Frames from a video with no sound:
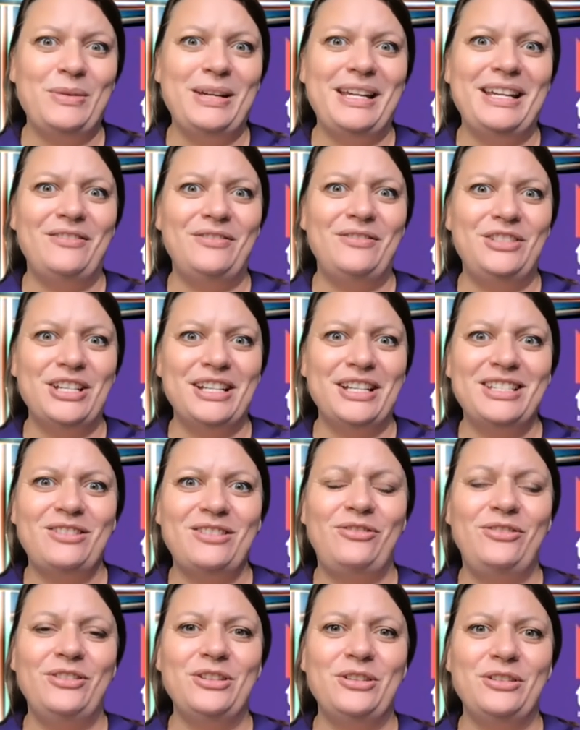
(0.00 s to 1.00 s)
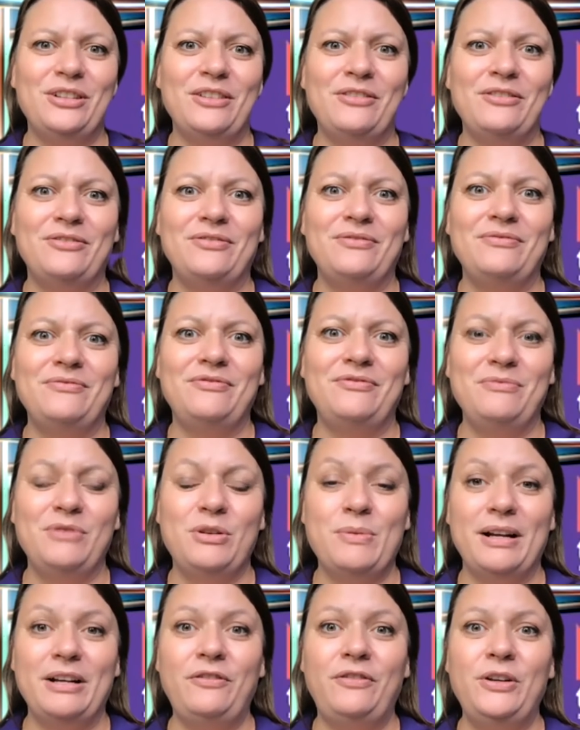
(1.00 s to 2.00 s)
We have just filled a
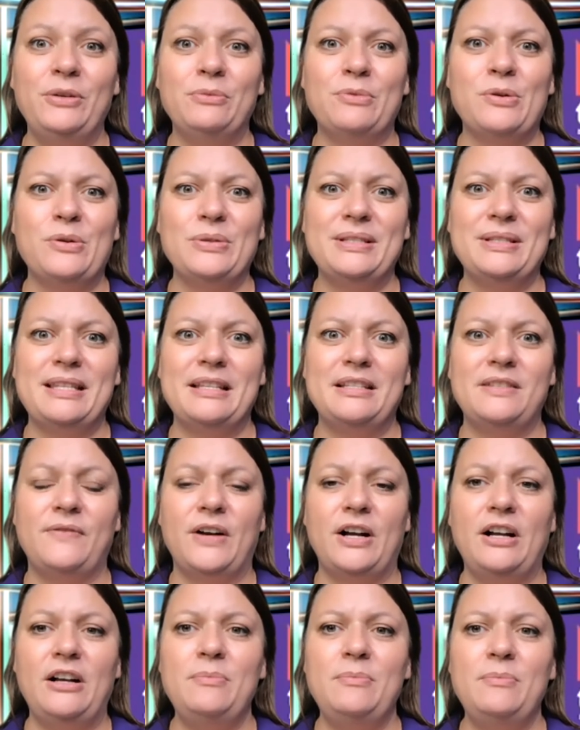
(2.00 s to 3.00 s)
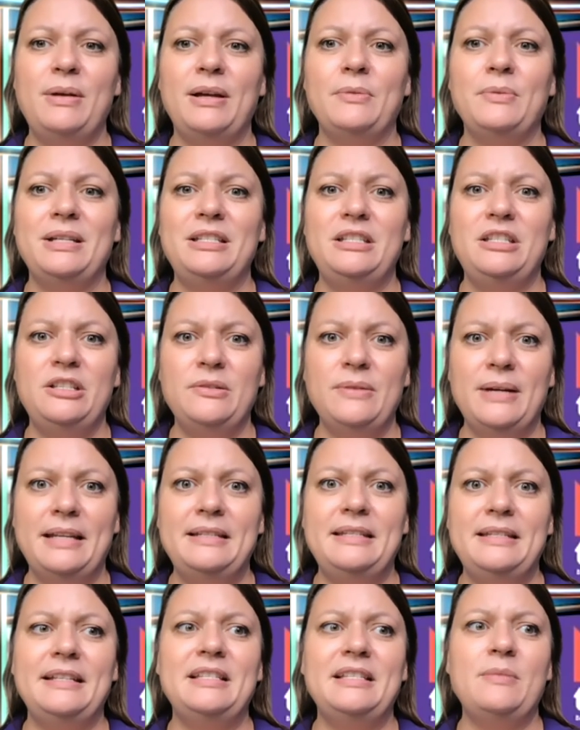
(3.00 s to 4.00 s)
quite a few roles this fall, but we do
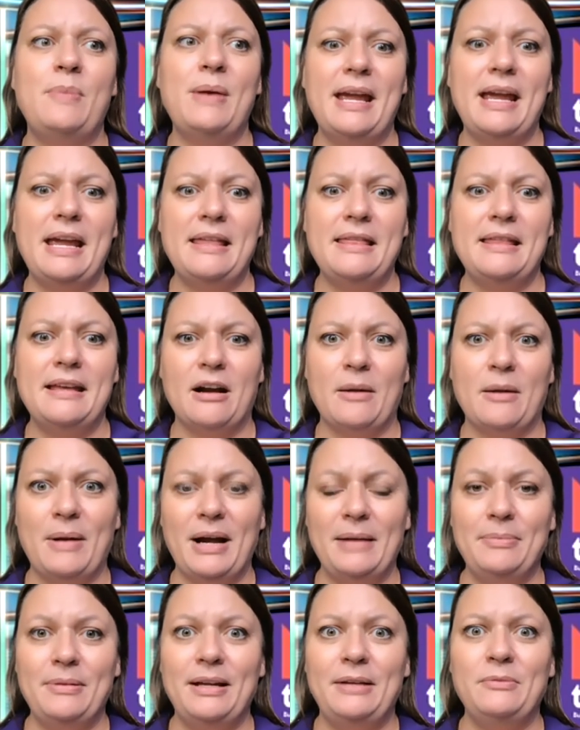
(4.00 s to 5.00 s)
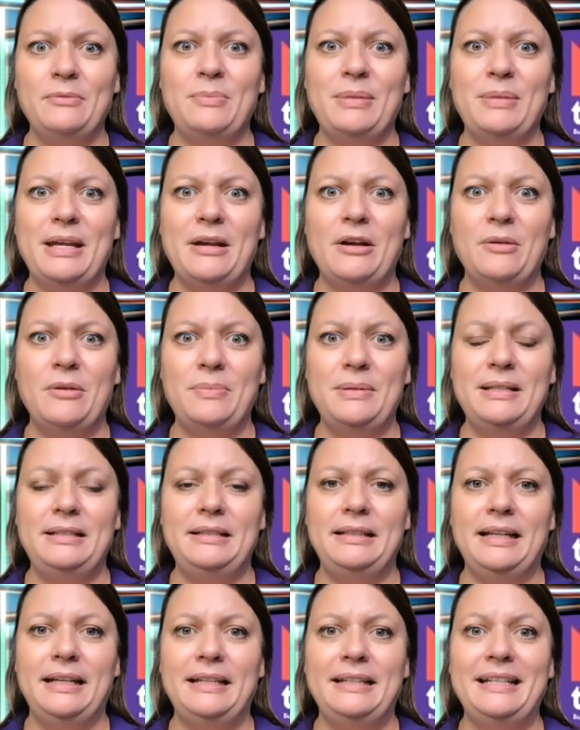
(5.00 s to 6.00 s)
anticipate that our pipeline will be opening
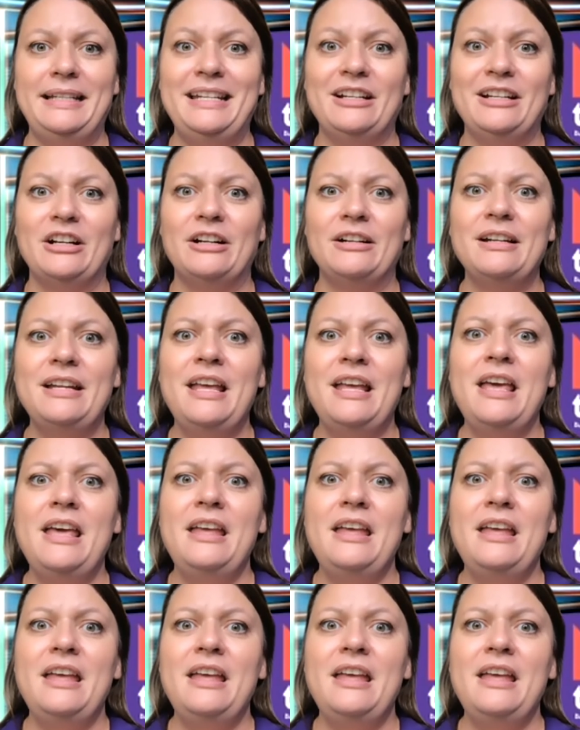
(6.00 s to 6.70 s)
again here